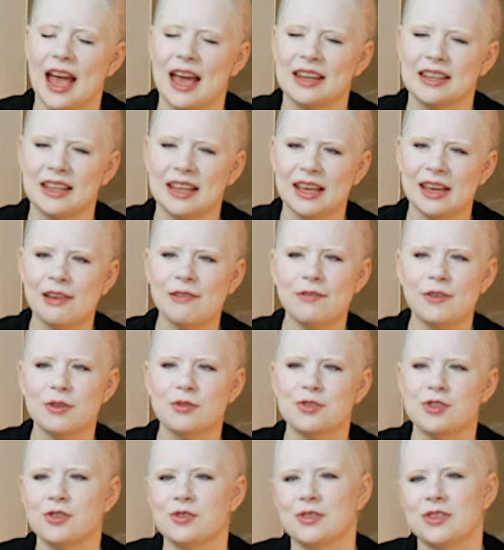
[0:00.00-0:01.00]
And if you
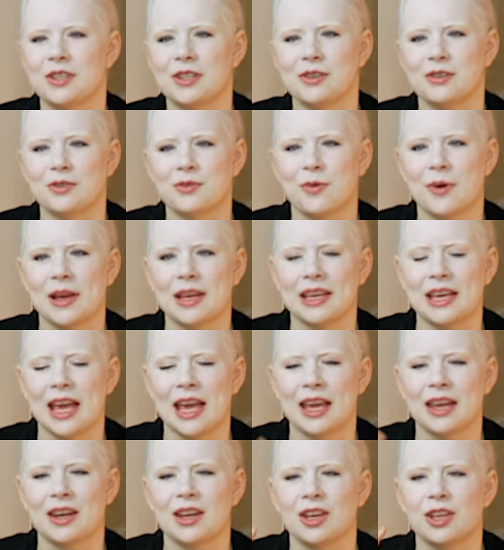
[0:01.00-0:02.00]
choose to use a white
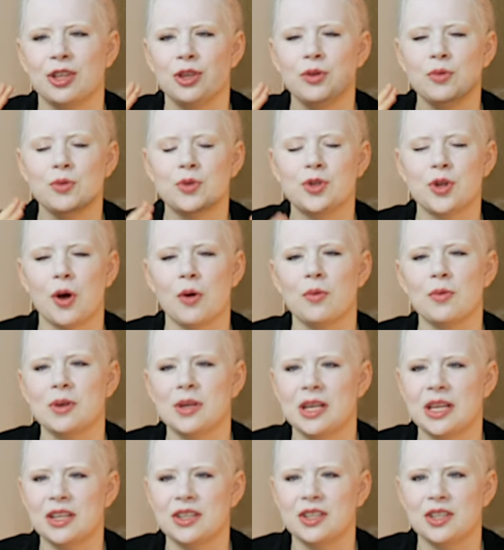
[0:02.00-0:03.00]
cane, you don't
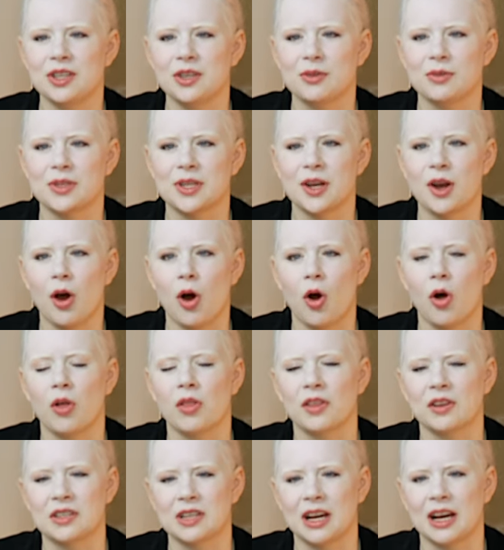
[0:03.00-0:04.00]
need to use it all
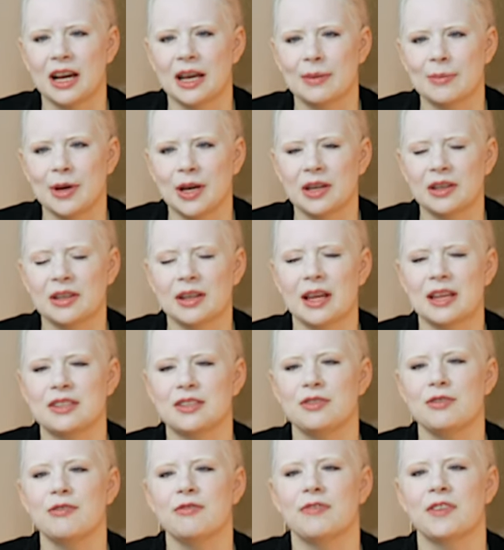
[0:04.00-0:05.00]
the time
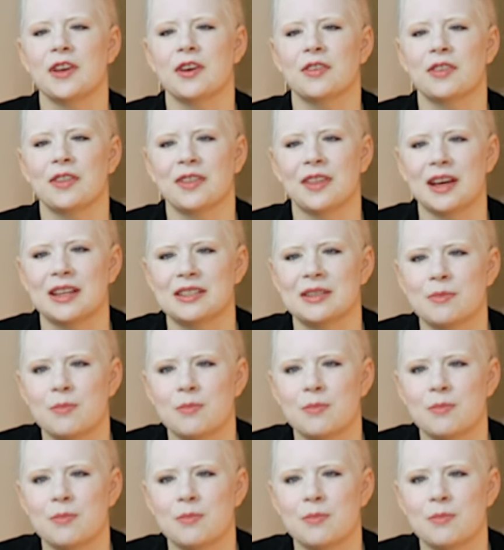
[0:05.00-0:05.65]
unless you feel that that's